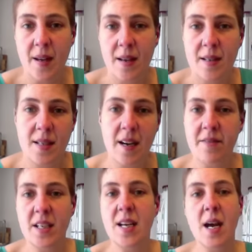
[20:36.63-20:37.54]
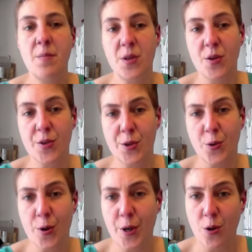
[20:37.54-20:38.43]
Save the damsels,
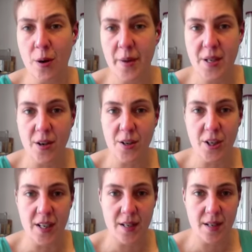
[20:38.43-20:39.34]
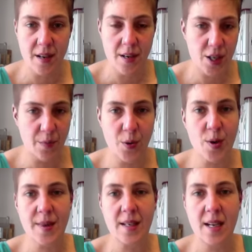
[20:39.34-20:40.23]
or you're a misogynist.
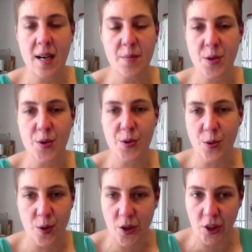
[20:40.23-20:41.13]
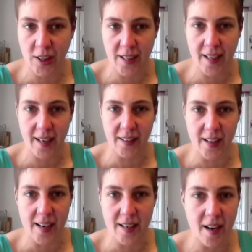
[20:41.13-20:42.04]
Support the damsels, or good luck getting
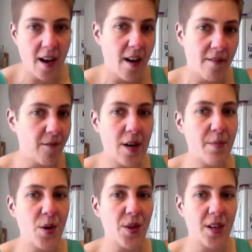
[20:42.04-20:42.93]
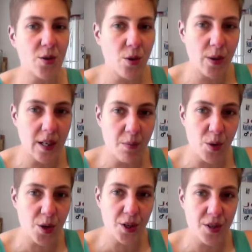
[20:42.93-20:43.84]
laid. Free birth control and
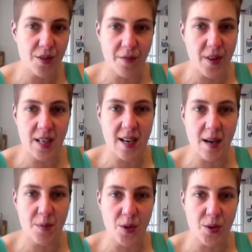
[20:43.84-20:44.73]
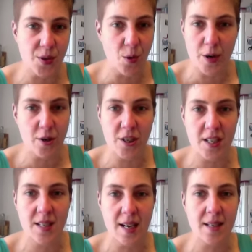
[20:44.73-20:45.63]
abortions for the damsels, or you're
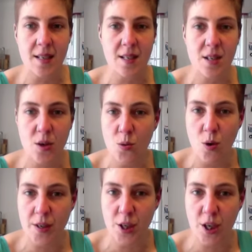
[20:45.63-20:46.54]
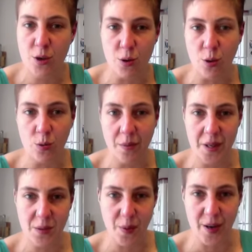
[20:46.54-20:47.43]
just sexists who want to control
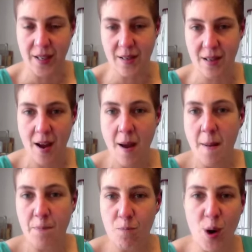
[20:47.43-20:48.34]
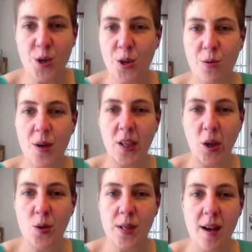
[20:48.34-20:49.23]
women's bodies. March through a
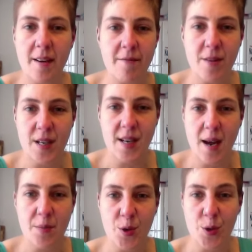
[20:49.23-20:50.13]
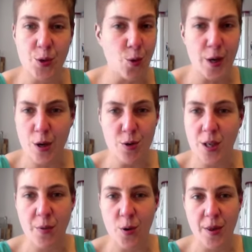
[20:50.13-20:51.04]
clothesline for the damsels, or you
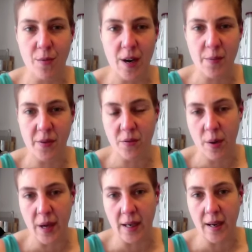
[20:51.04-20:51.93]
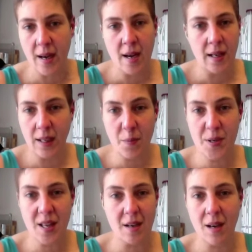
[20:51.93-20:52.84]
support the rape of women.
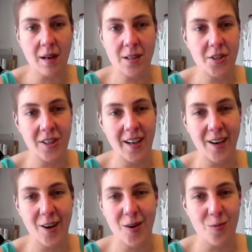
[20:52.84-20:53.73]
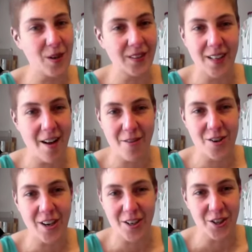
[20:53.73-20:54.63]
Lips that touch liquor will
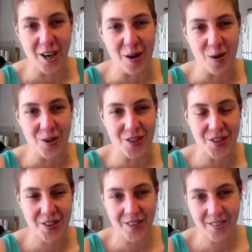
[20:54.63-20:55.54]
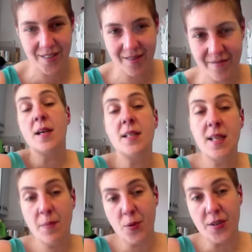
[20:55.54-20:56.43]
never touch ours.
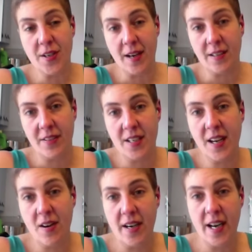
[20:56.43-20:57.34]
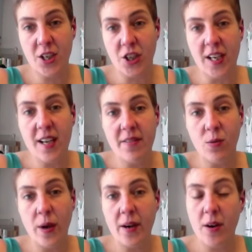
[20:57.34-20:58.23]
Temperance activist Carrie Nation
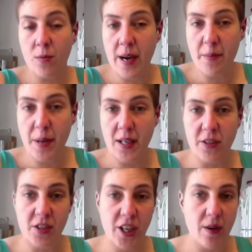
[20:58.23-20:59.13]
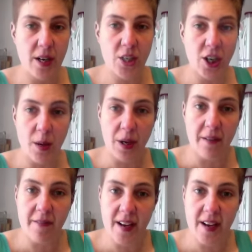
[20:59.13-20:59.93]
even went on a rampage of shouting, shaming, and